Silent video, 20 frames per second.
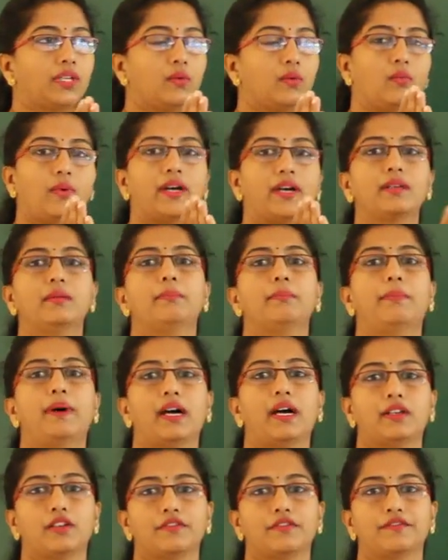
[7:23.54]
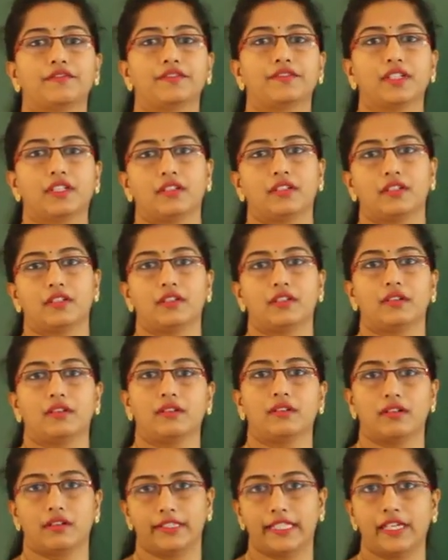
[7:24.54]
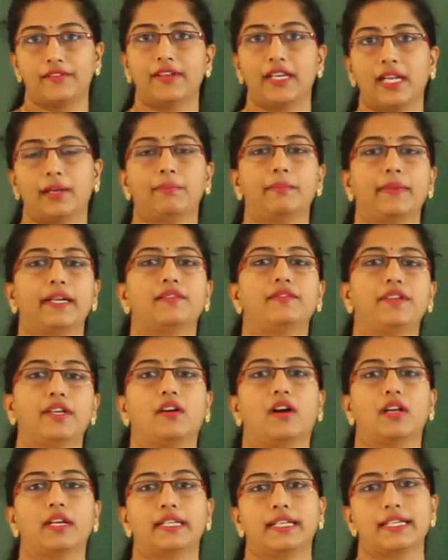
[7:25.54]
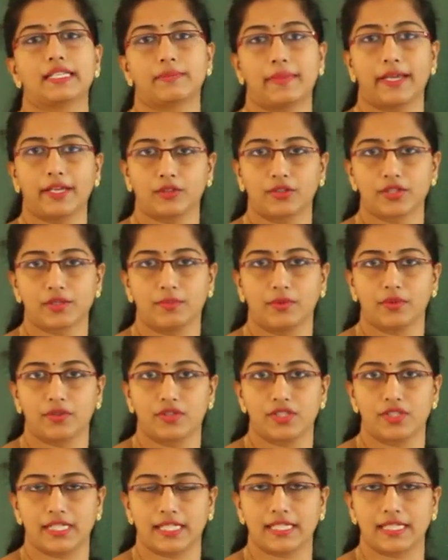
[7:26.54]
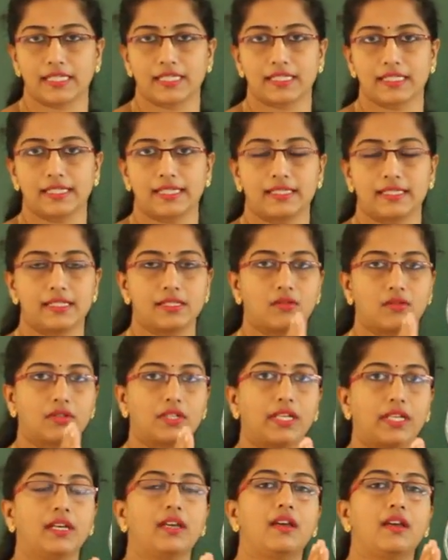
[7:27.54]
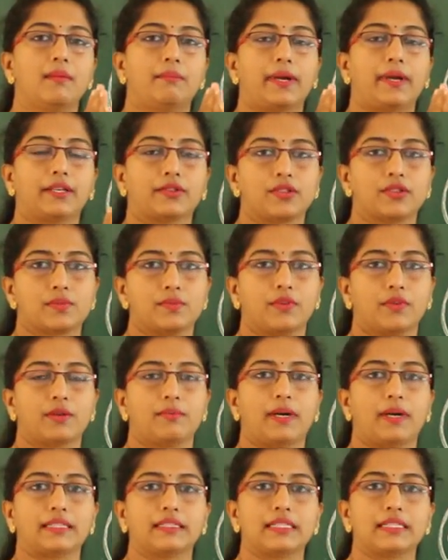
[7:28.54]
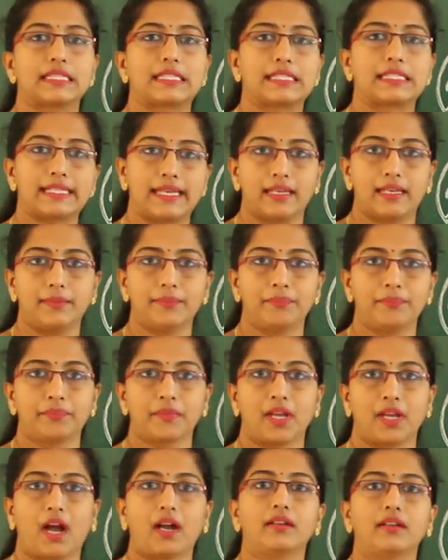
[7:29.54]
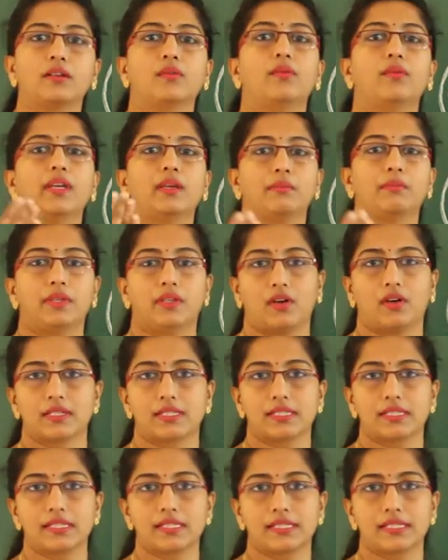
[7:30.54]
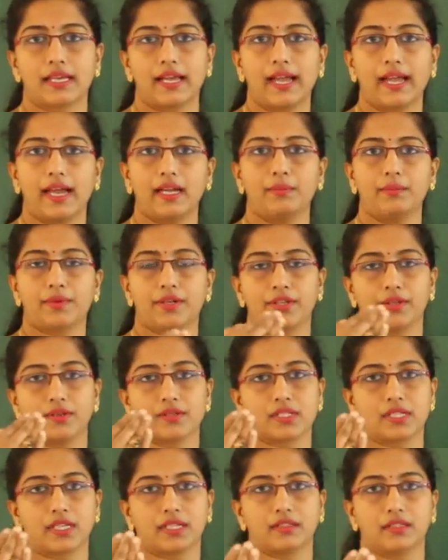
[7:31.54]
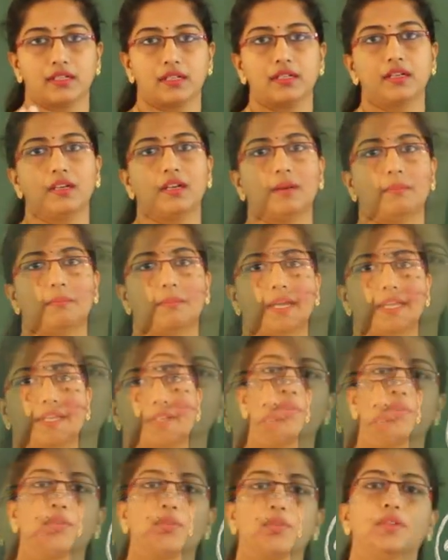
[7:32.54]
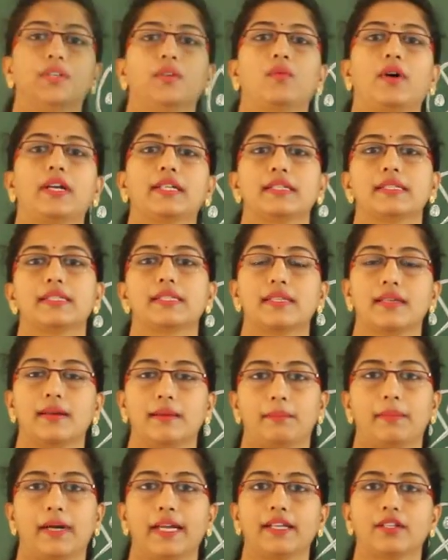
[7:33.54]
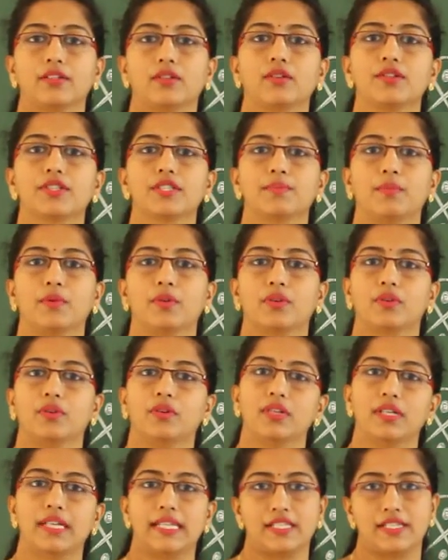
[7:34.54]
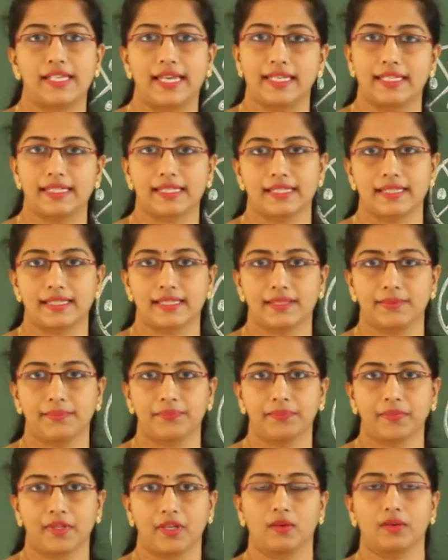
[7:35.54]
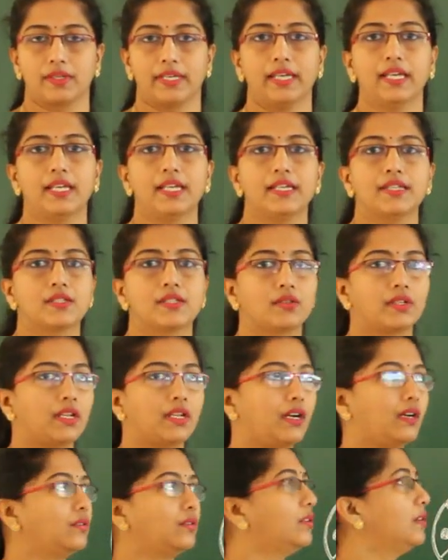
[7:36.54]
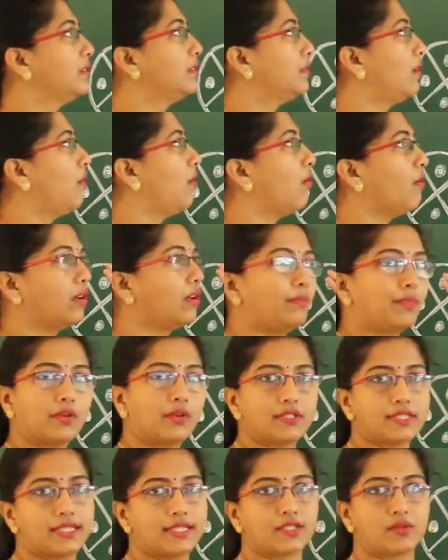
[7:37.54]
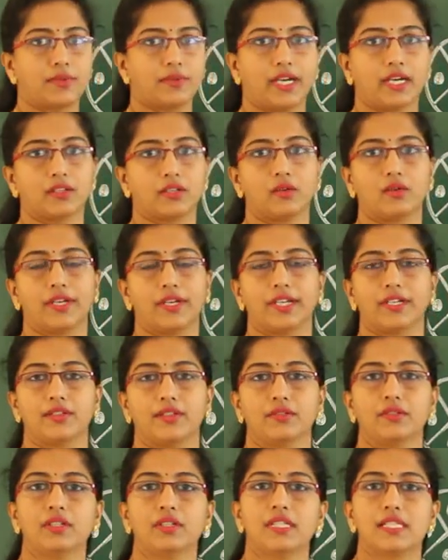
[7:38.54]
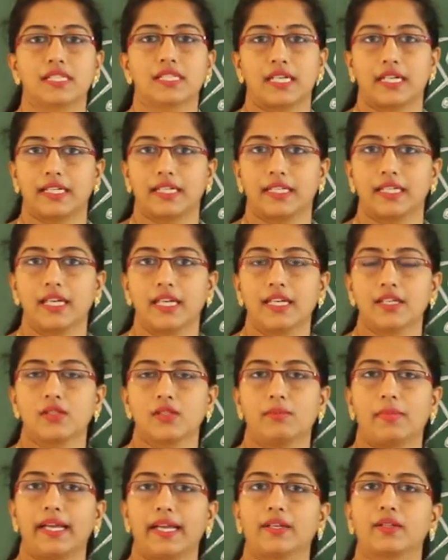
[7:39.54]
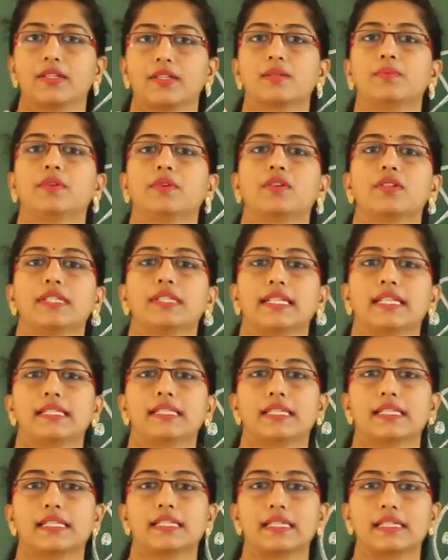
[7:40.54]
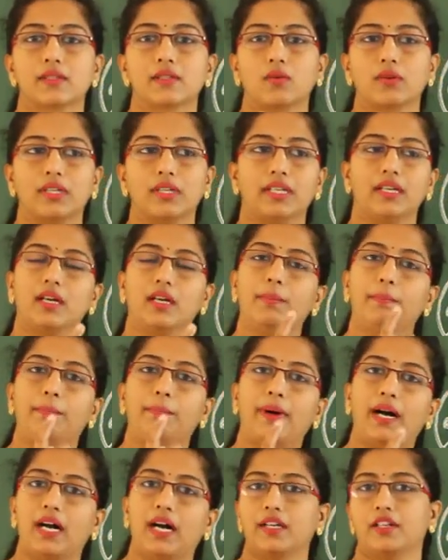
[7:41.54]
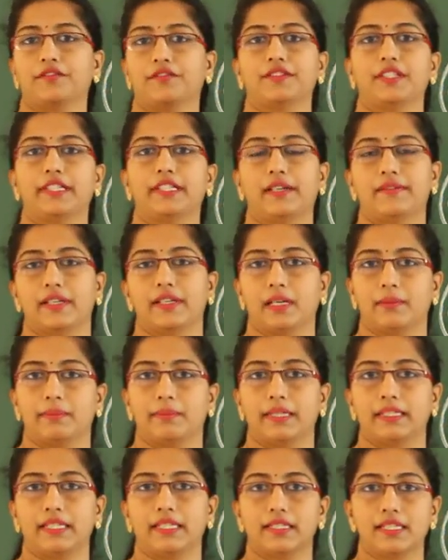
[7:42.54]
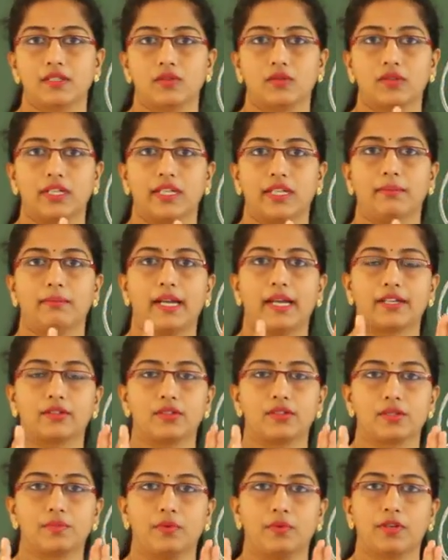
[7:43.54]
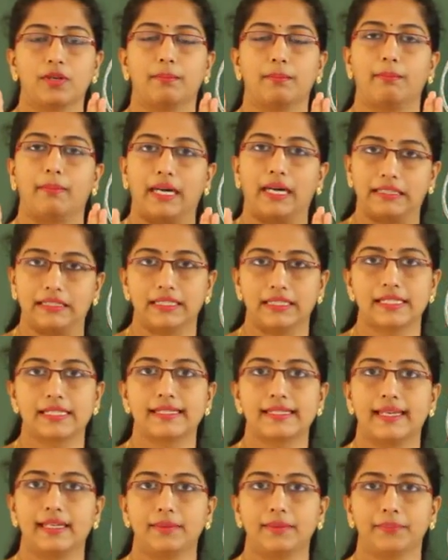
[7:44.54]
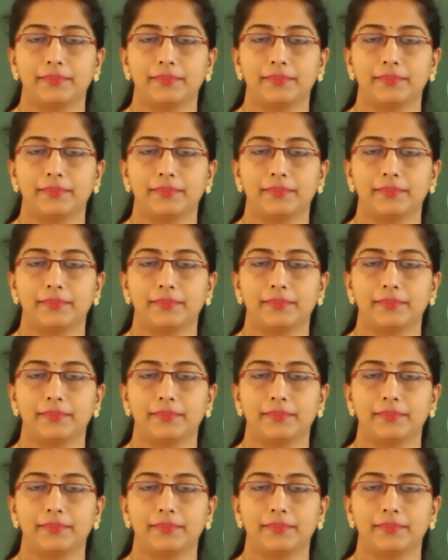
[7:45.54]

one part of the development we call it as microsporogenesis. That is only microspore mother cell undergoing meiosis and producing the what is microsporogenesis. Okay, so now the whole process we are going to study. So microsporogenesis is only a part of the development, that is only microspore mother cell